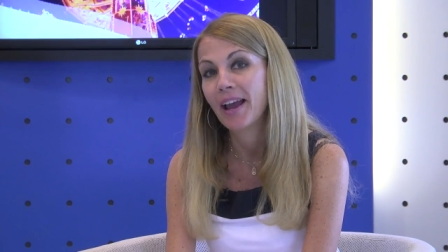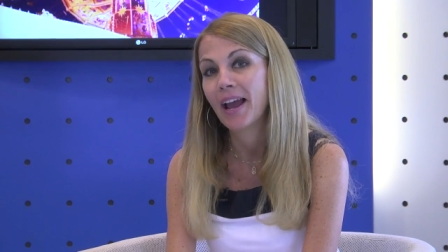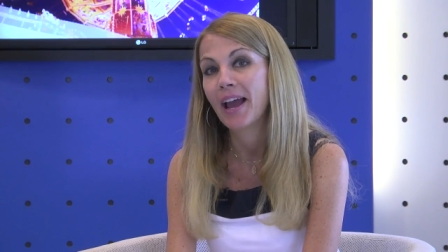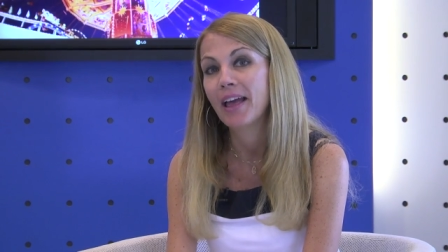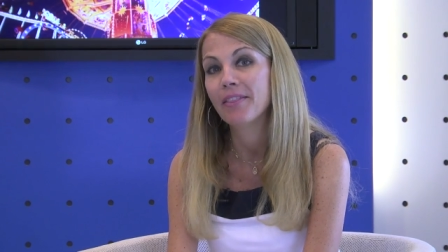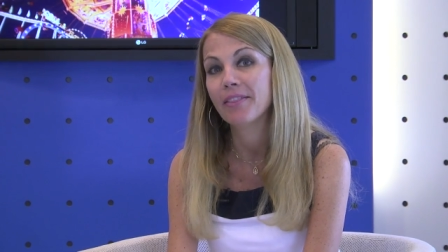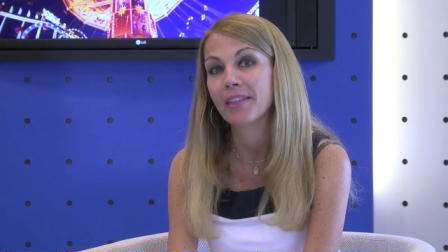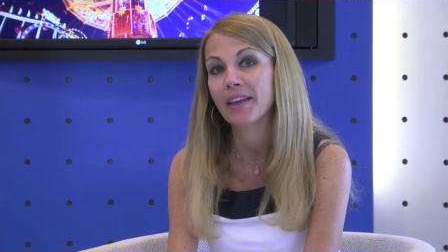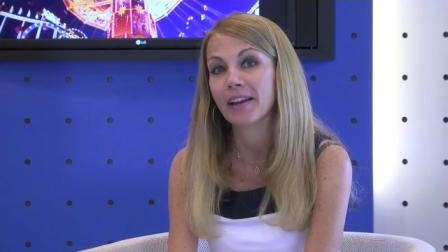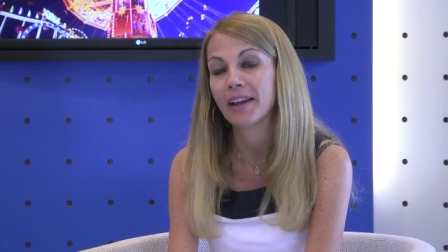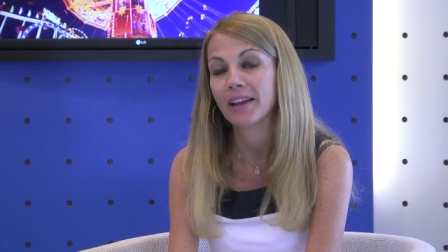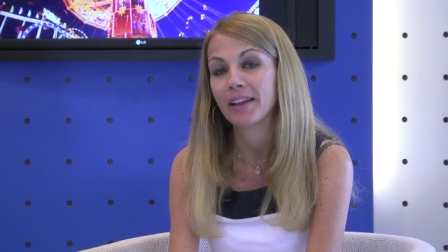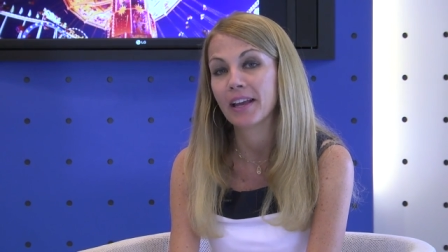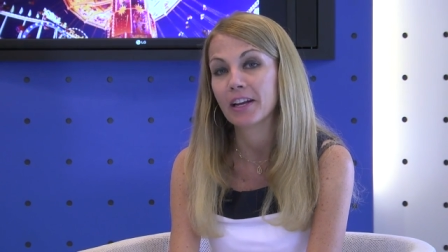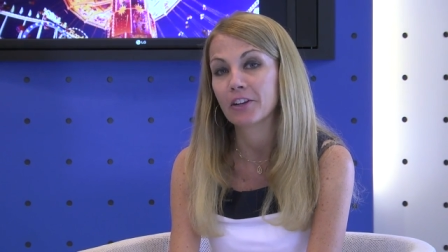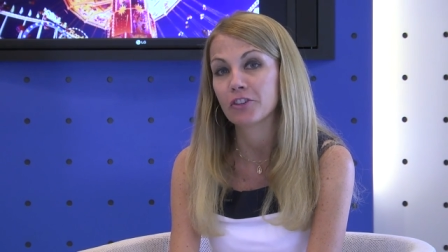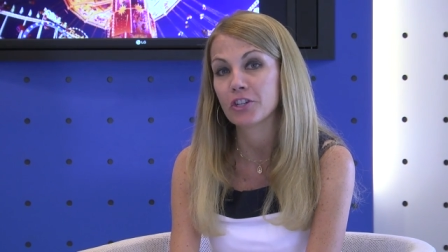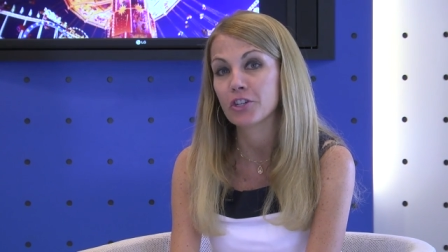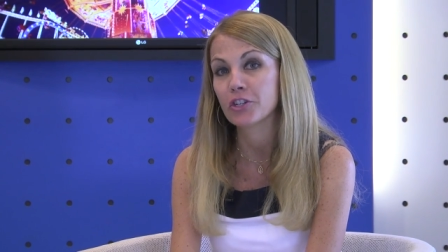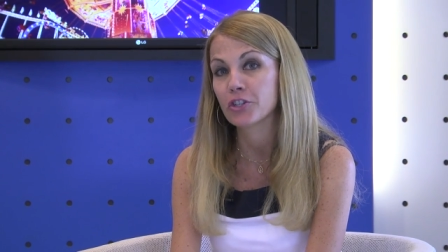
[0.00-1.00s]
and then I
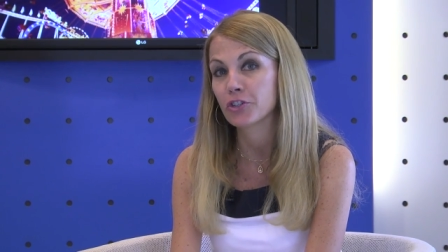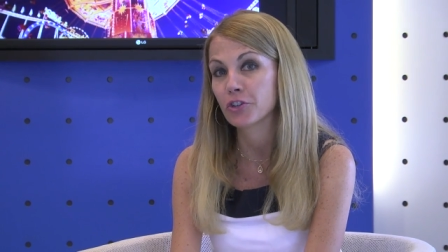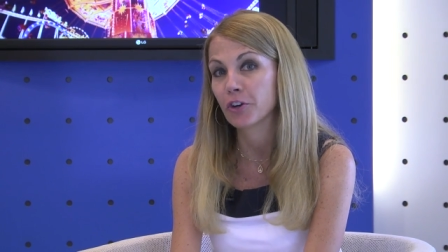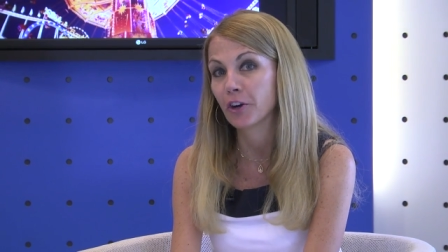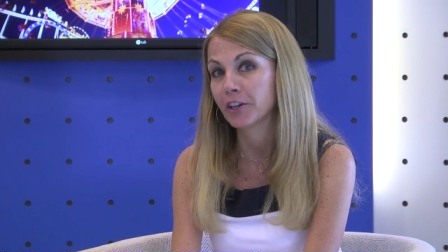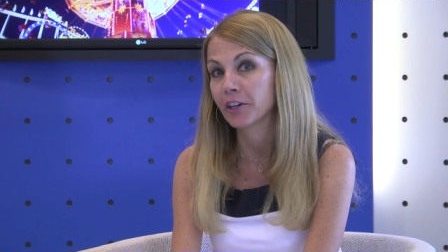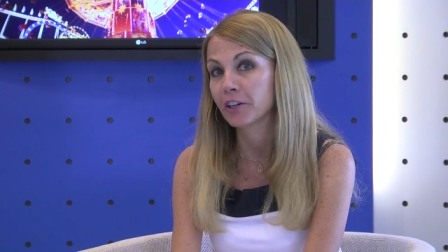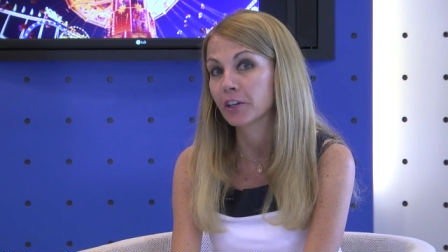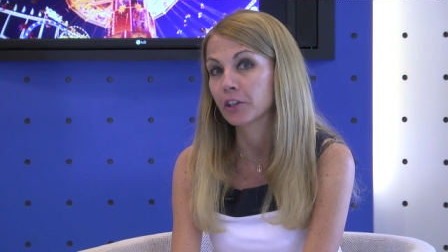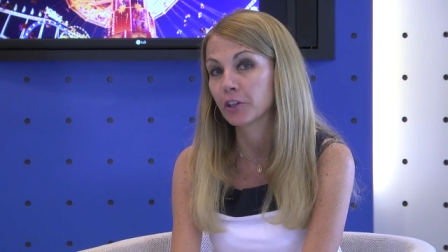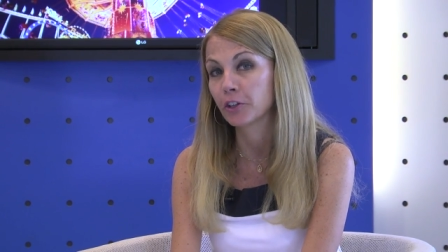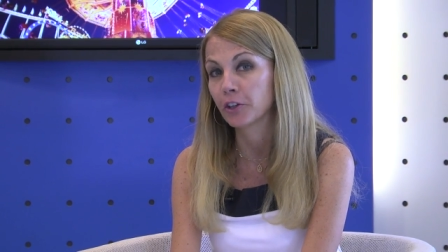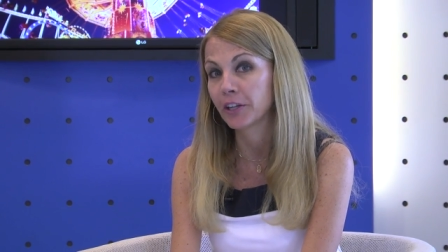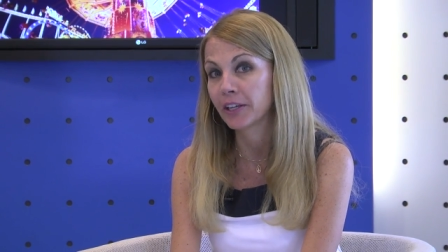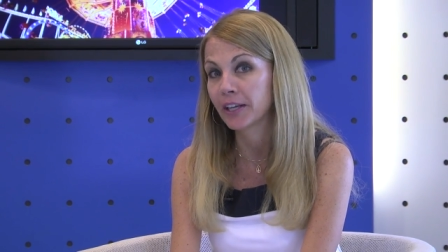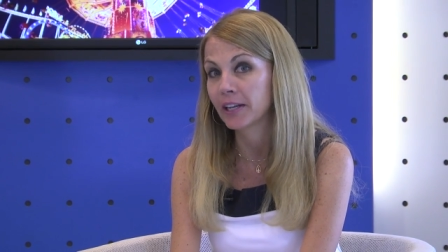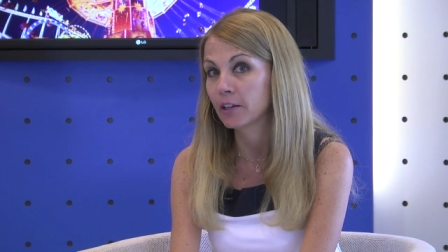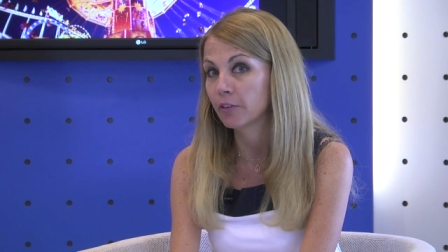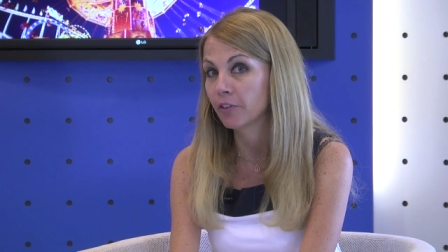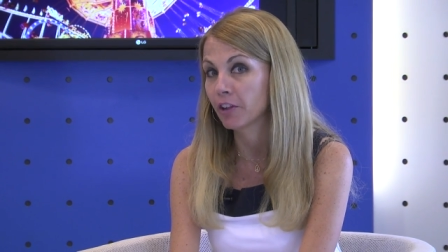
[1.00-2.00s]
actually started a
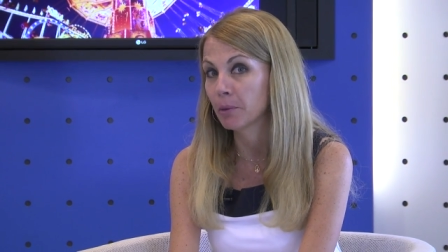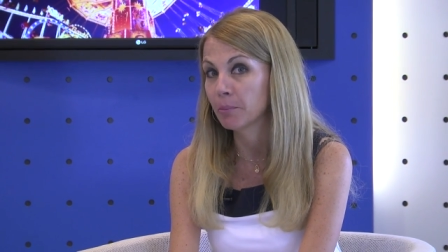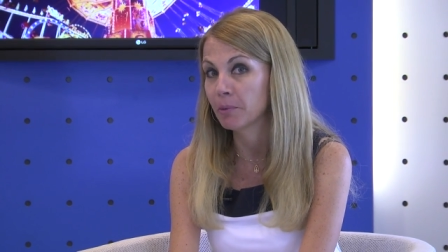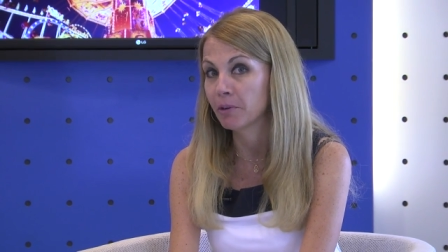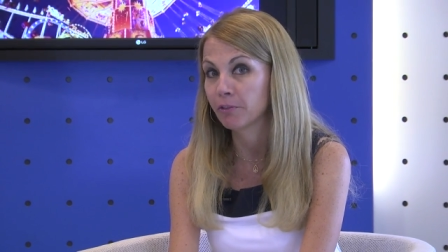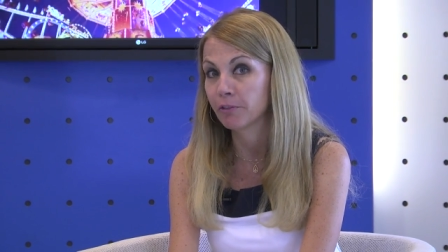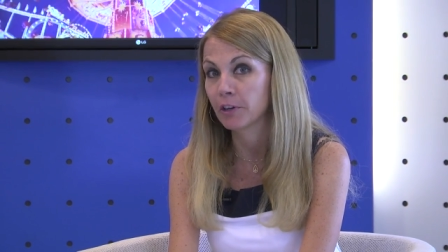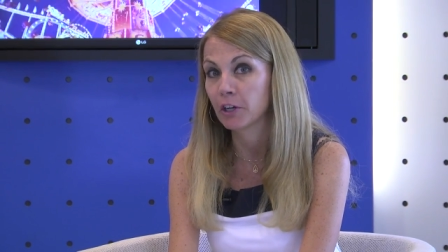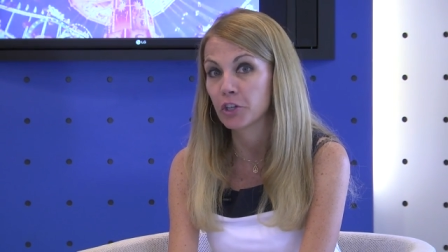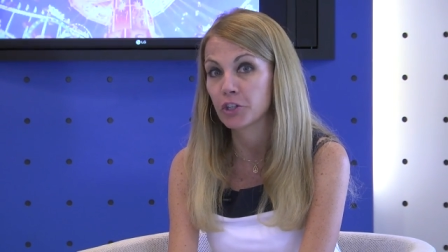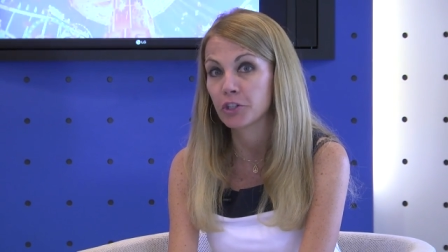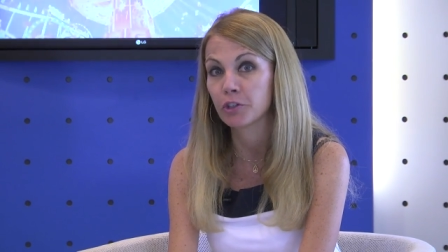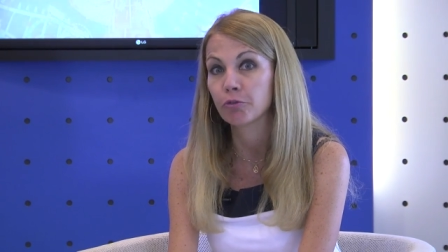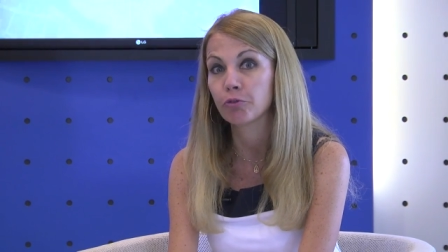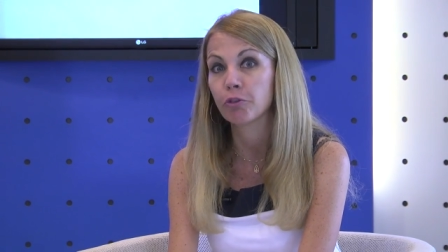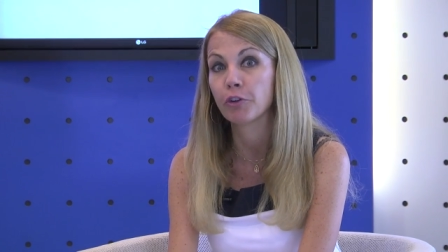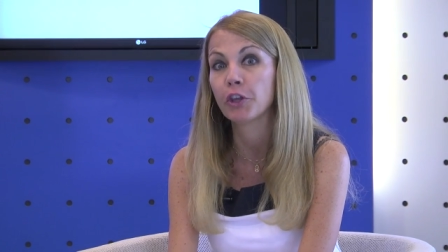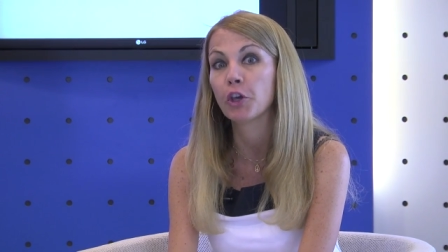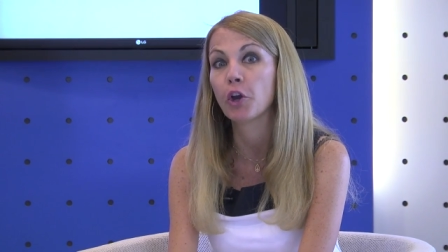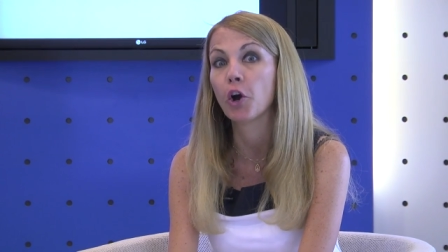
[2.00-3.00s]
learning and development function
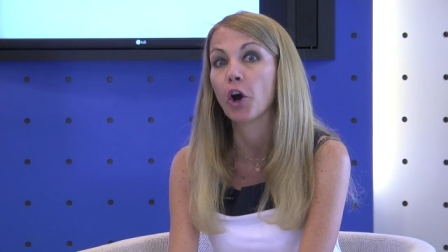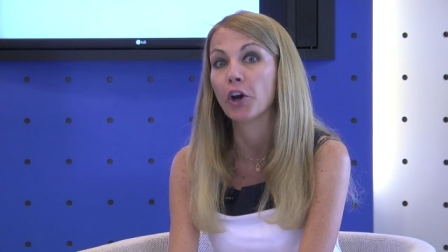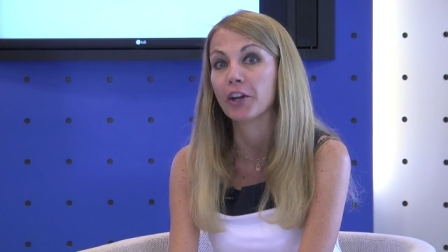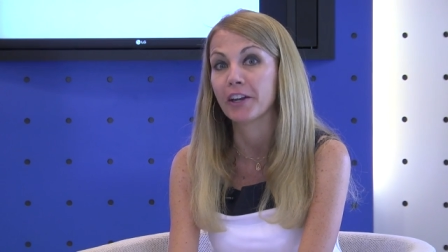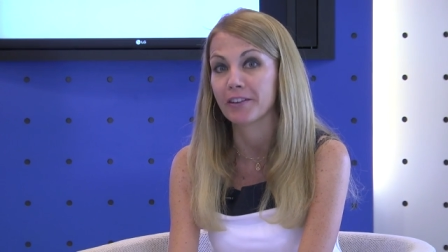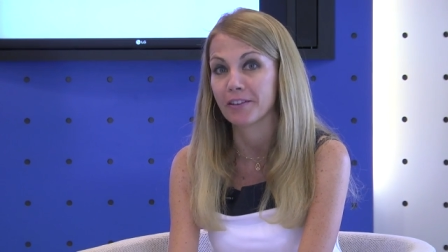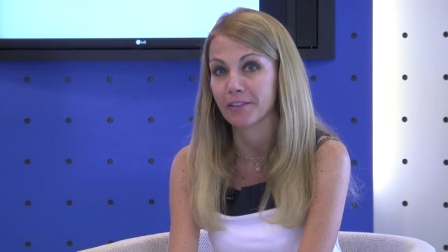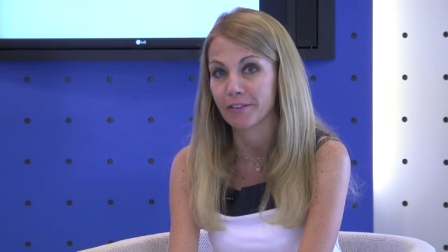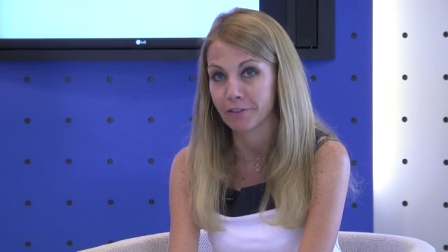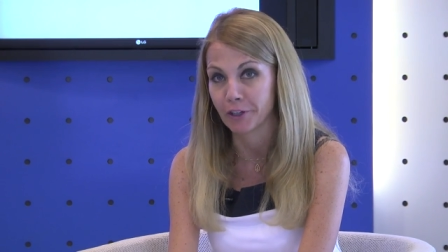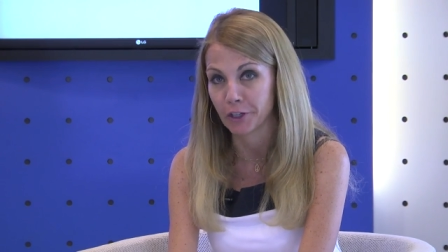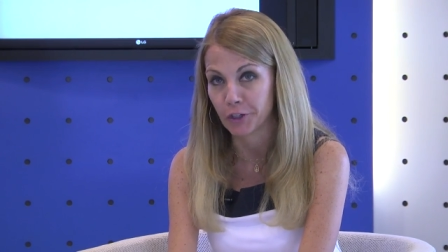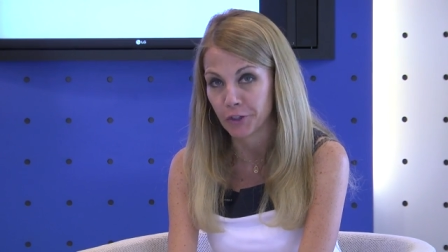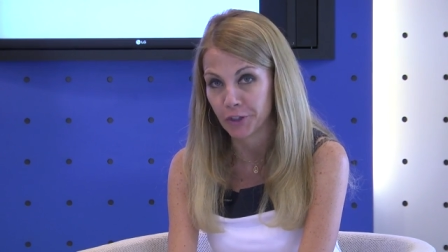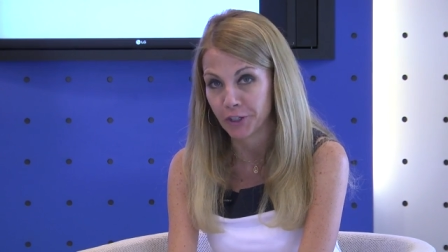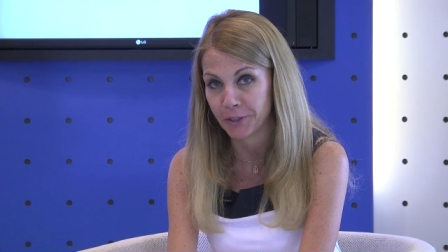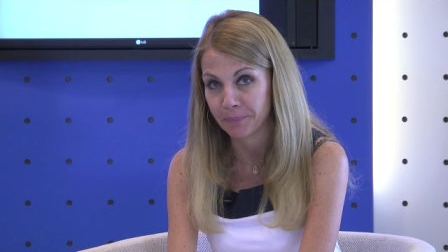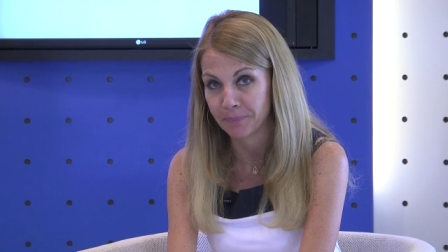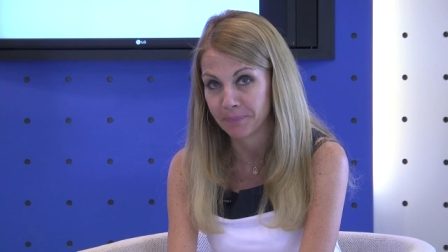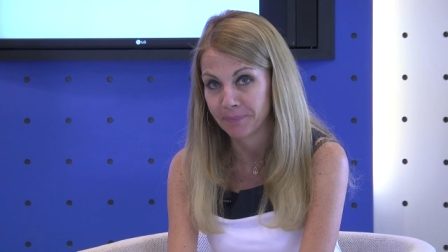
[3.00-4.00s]
for the audit
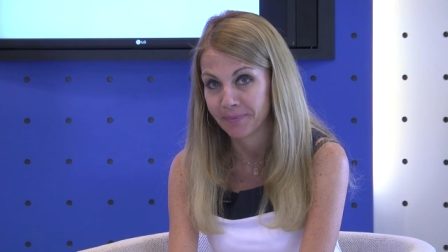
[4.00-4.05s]
function.